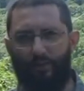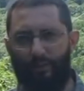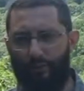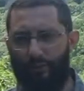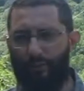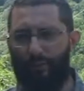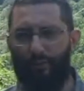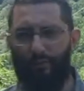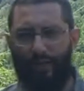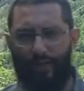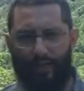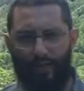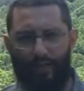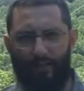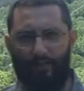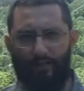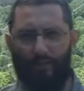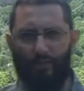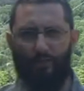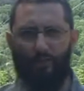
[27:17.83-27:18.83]
You'll learn that
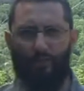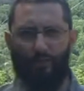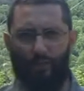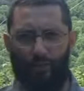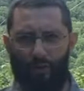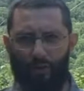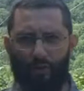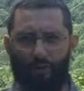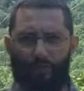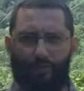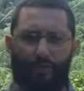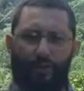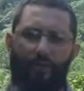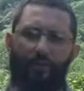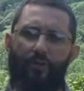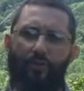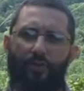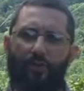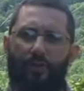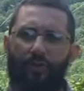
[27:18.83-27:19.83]
as you grow as a
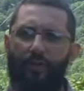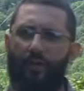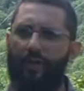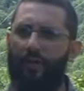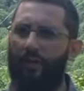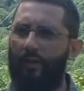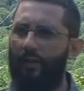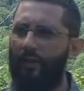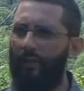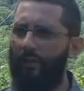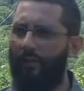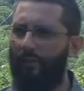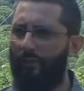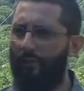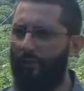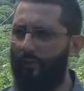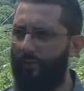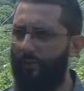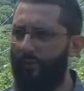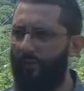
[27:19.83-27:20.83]
Christian.
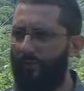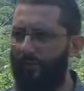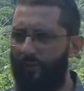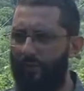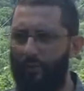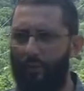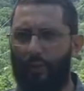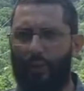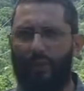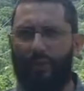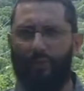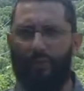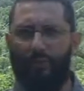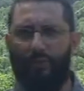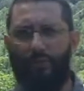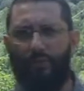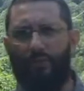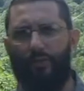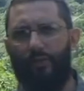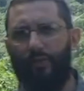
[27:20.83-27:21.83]
You'll learn those
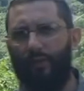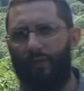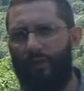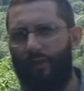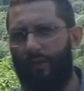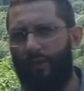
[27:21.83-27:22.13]
situations.